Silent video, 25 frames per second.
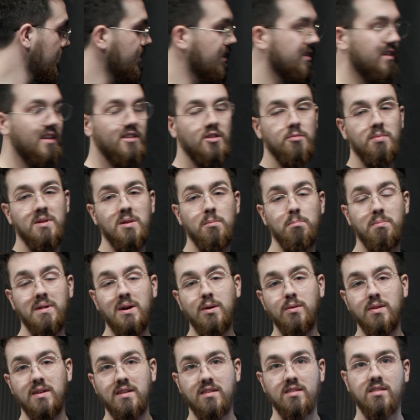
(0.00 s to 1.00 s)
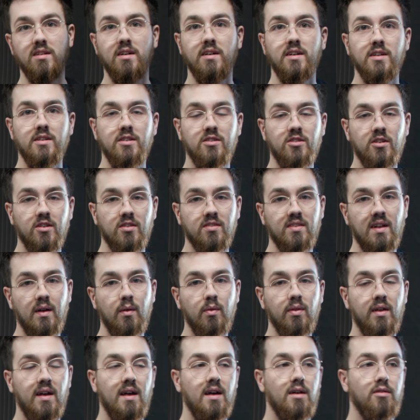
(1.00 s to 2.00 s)
there's actually been a building site just out
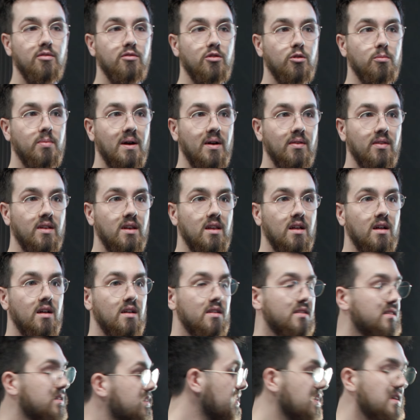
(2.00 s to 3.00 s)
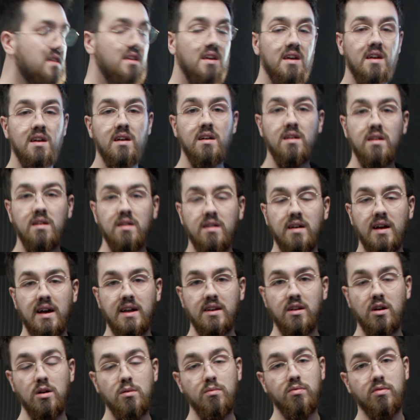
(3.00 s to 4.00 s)
there for about the last year, and
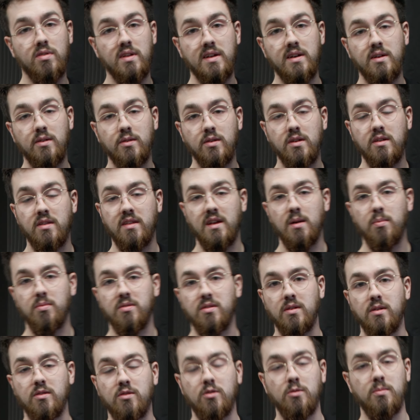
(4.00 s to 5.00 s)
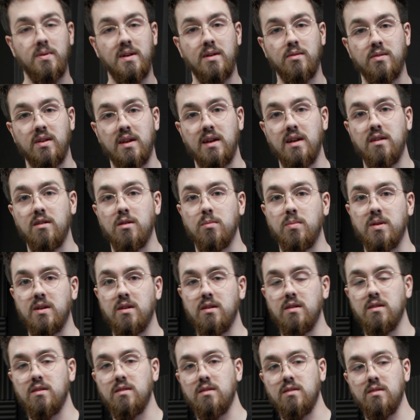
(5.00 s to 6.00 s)
hopefully on one of the episodes you'll be able to hear it
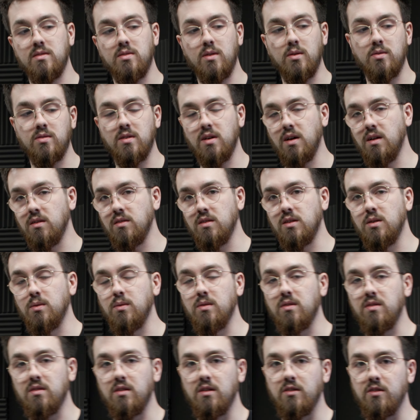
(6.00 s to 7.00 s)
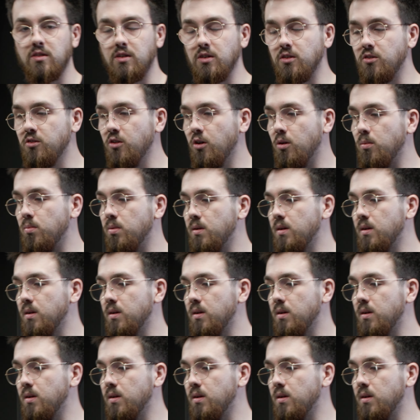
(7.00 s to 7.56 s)
because those curtains are doing such a good job.